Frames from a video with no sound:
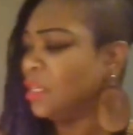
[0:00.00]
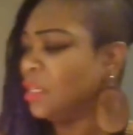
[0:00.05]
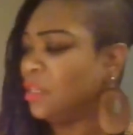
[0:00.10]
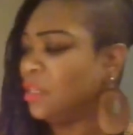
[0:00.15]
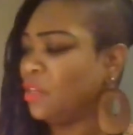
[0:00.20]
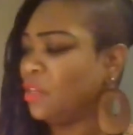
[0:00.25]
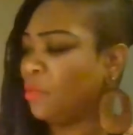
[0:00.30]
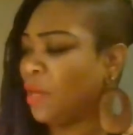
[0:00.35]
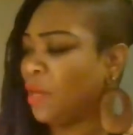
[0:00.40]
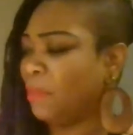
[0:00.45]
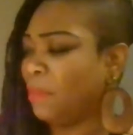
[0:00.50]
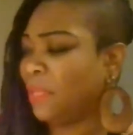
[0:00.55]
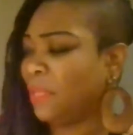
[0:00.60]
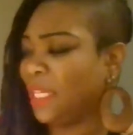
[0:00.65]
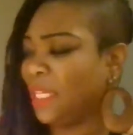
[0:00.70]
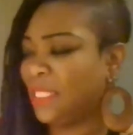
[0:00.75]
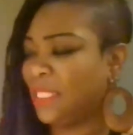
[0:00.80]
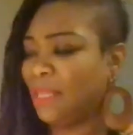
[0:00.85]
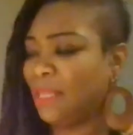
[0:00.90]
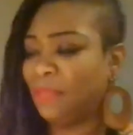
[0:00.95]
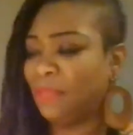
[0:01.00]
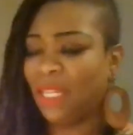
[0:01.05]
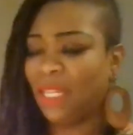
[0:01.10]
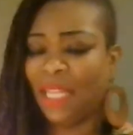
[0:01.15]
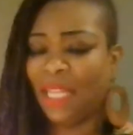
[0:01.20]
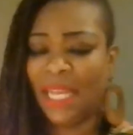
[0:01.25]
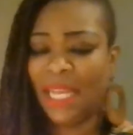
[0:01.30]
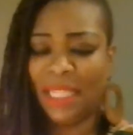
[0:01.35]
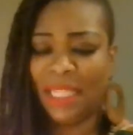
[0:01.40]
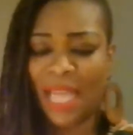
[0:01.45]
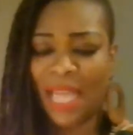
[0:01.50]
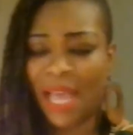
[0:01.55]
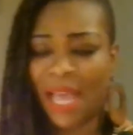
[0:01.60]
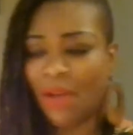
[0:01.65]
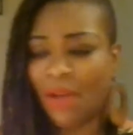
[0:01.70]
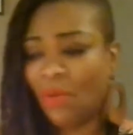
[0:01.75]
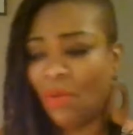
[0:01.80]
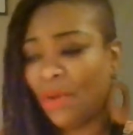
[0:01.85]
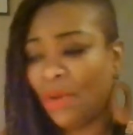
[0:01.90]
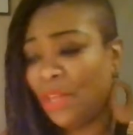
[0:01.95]
You want to play something like
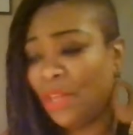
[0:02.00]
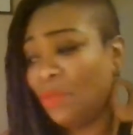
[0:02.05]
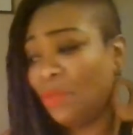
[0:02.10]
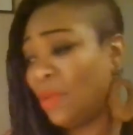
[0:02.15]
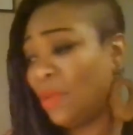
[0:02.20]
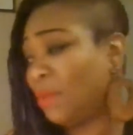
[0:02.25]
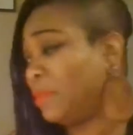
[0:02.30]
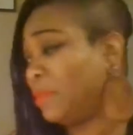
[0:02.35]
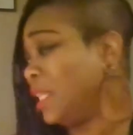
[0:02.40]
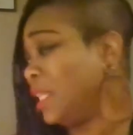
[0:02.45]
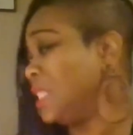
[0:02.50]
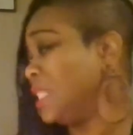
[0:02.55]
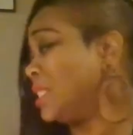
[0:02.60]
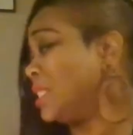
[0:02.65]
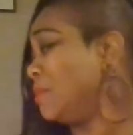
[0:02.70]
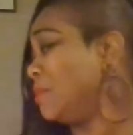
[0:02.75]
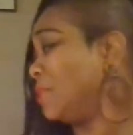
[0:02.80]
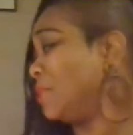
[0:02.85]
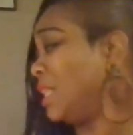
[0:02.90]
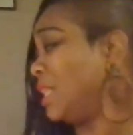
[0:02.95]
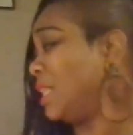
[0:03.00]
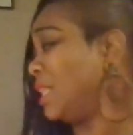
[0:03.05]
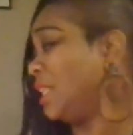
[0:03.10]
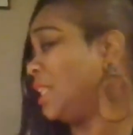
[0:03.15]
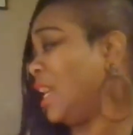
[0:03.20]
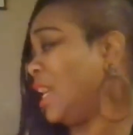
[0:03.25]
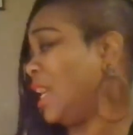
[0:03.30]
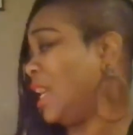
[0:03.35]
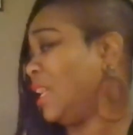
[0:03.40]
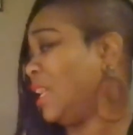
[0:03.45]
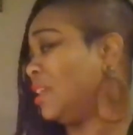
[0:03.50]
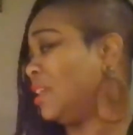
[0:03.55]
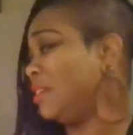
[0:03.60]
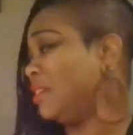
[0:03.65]
that, or you want to play something like,